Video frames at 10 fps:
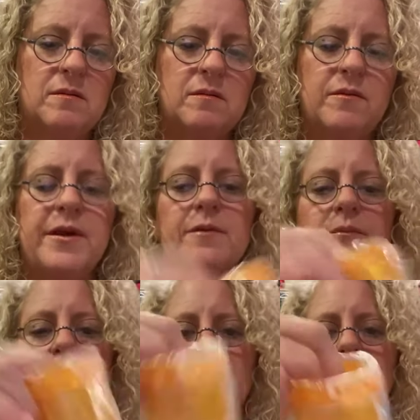There.
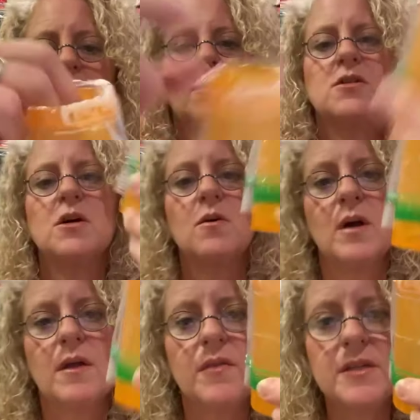So
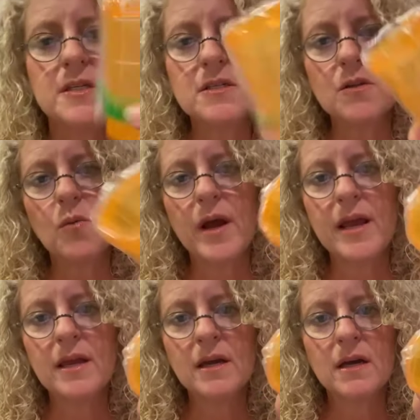this is the
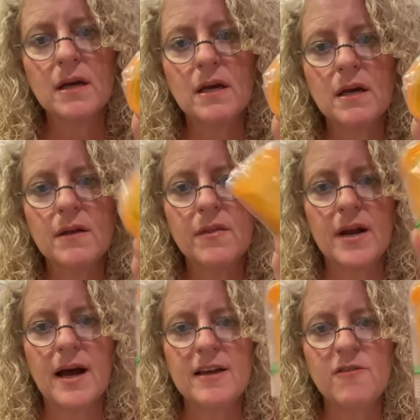way that
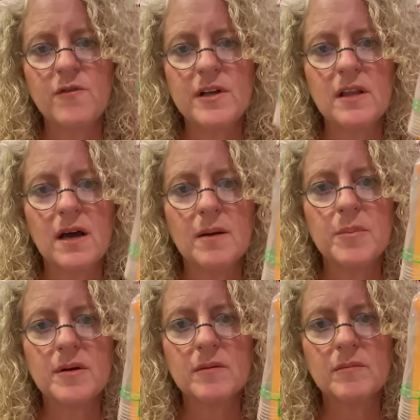I fill up
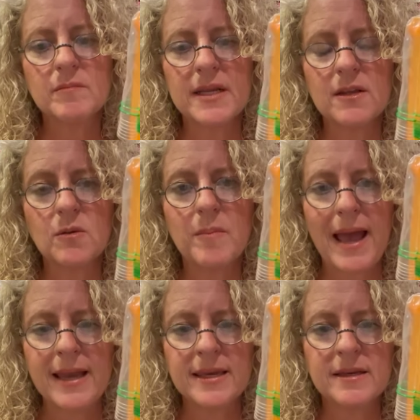my little
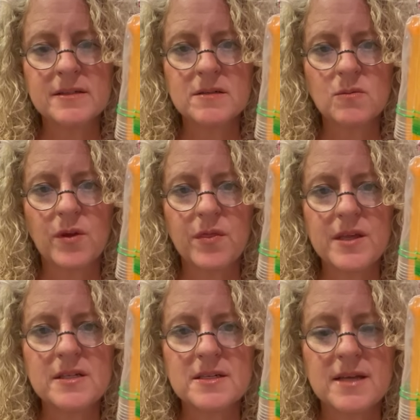baggies with
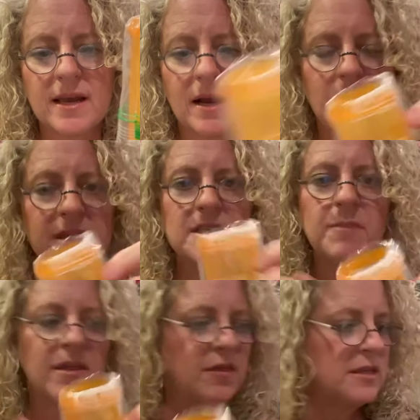thin set. I'll mix
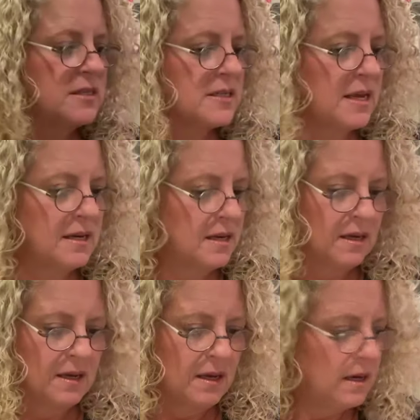my thin set.
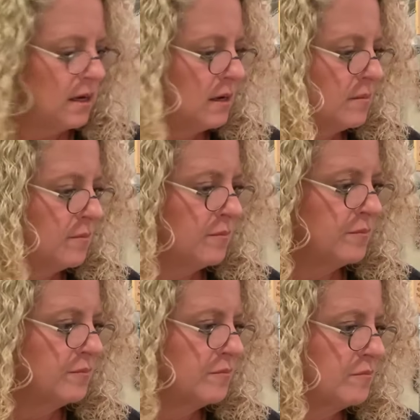
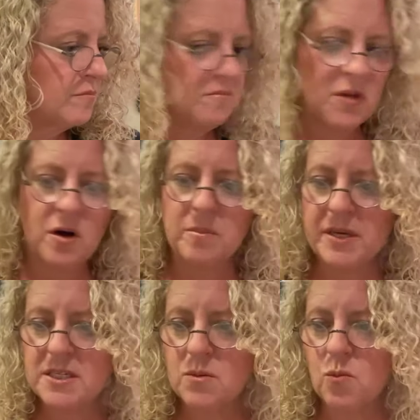I'll
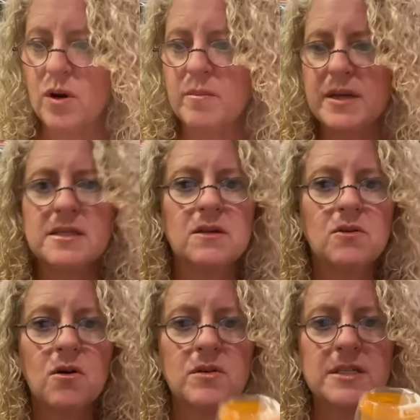mix it in one of my
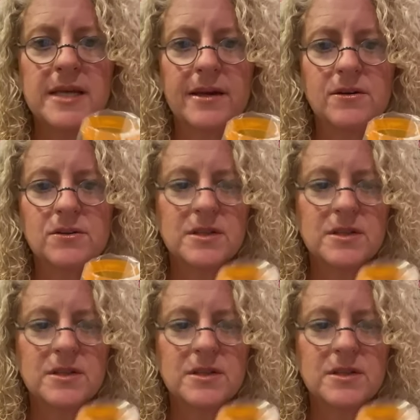silicone containers.